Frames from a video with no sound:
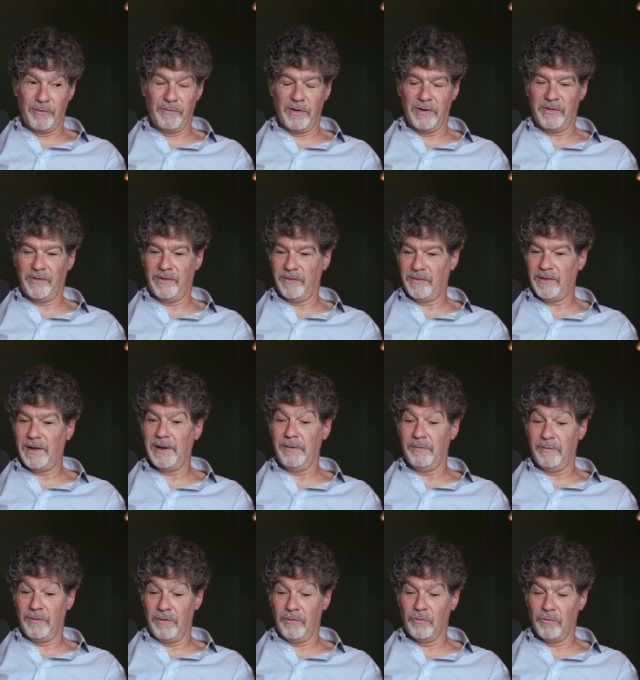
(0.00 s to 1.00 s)
perverse
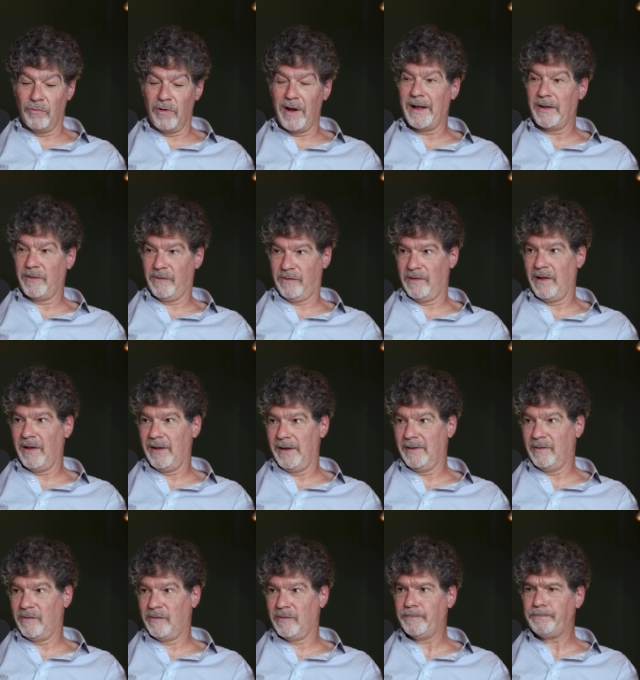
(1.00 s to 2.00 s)
incentive wrecks
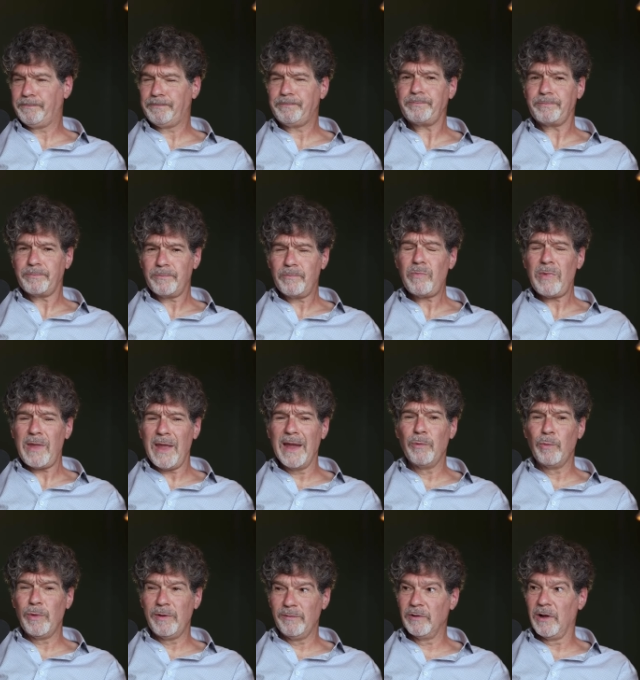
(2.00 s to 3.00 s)
science.
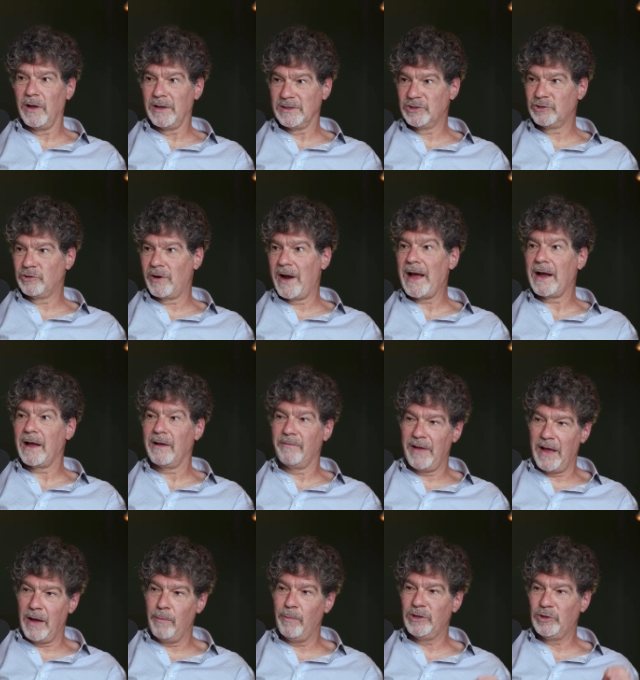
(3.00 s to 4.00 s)
And we've lost track of
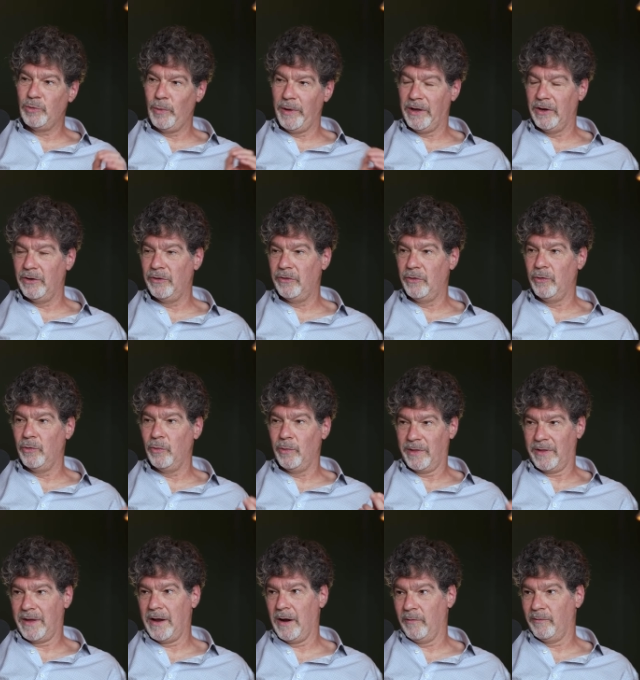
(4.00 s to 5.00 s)
how much we can do
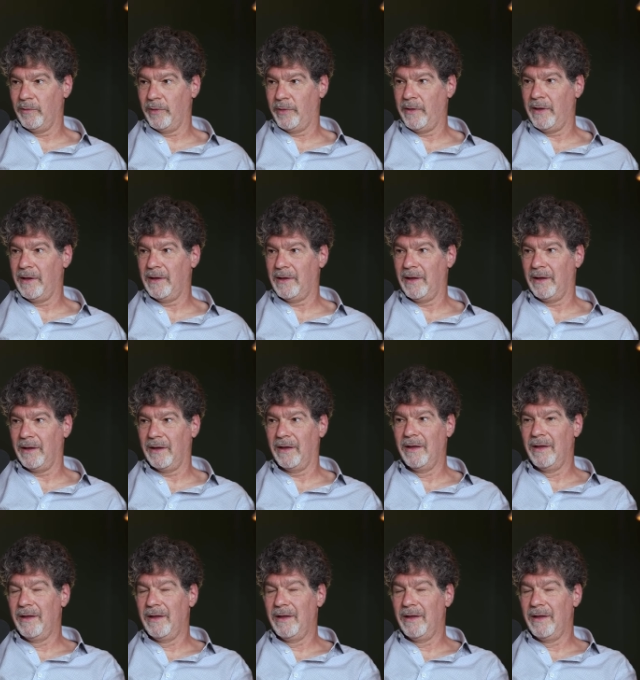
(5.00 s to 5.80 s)
with careful thinking.